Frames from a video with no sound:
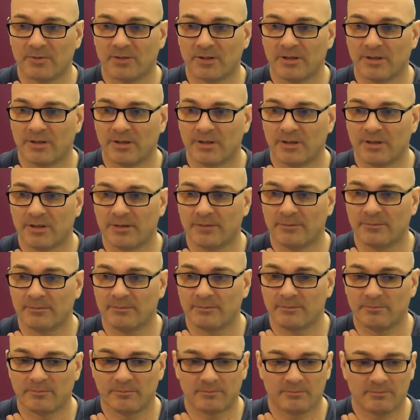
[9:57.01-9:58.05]
Um,
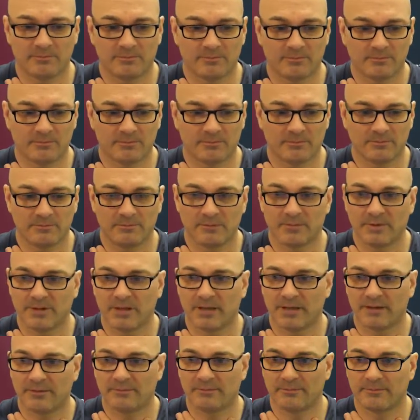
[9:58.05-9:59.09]

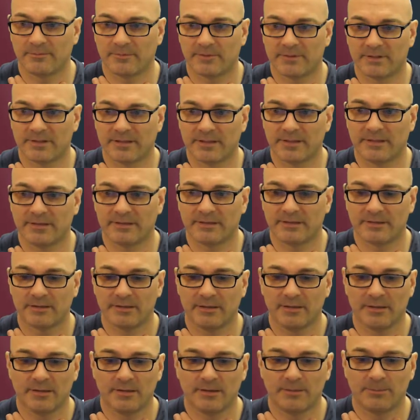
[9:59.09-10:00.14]
yeah, it is.
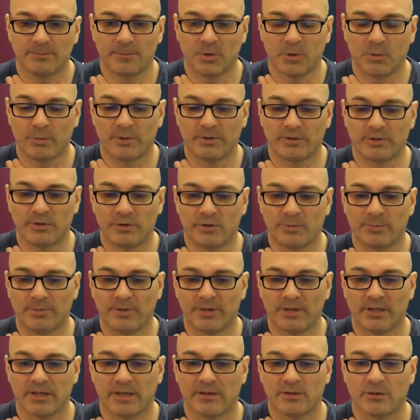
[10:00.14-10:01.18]
But we do
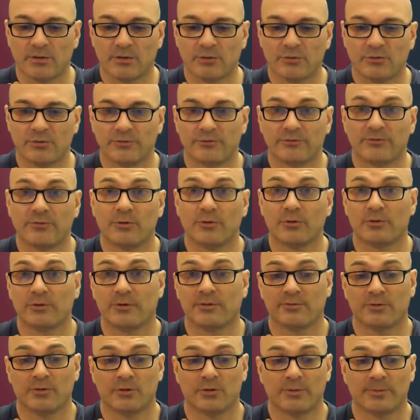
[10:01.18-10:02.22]
bring in
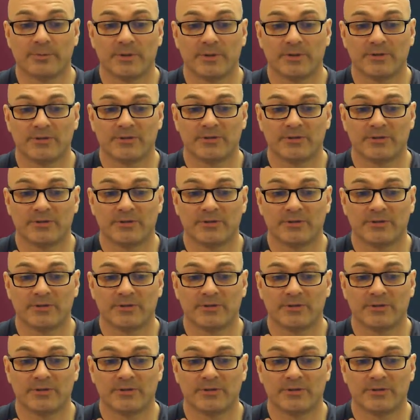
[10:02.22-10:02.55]
144 million.